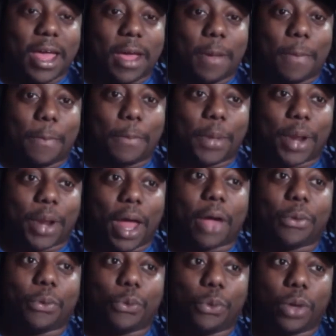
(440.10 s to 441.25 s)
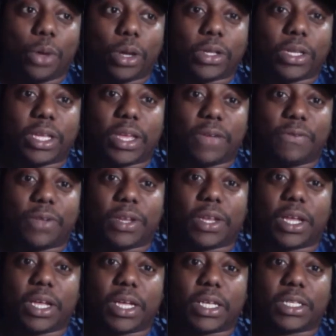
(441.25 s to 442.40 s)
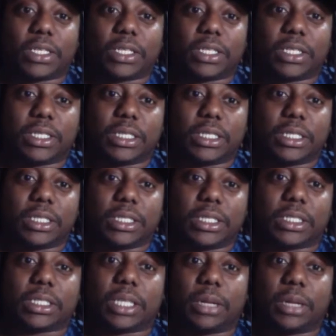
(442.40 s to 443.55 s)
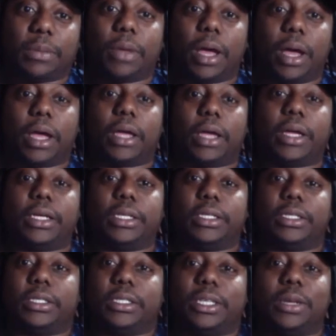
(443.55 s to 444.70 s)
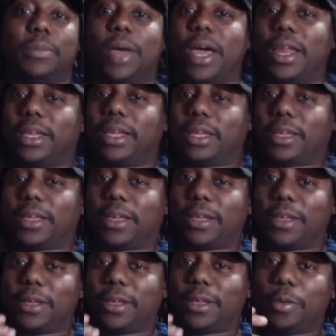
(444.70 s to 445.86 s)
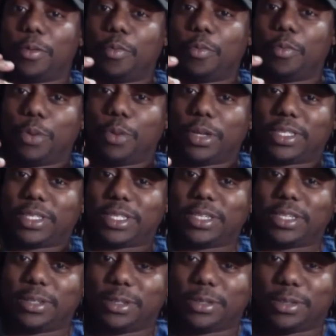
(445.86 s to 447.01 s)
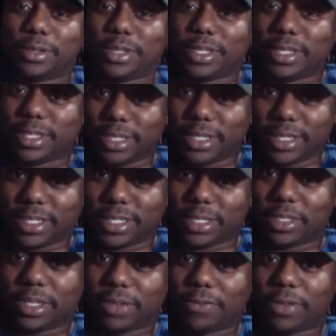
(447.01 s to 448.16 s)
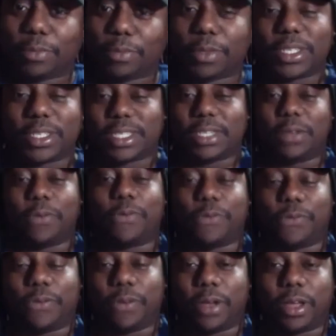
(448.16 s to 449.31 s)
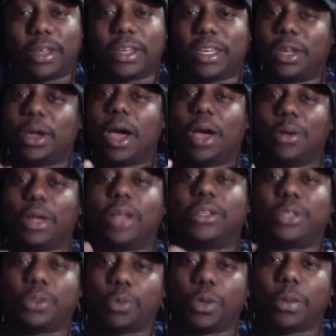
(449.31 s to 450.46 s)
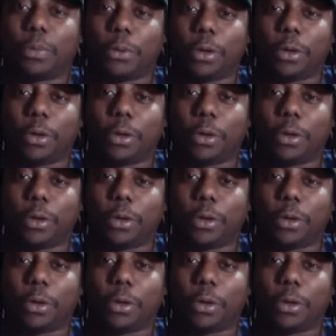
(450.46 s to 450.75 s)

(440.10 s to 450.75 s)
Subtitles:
But I want to give it a semi-cinematic, but it's still TV, but it's still fun. I just want to I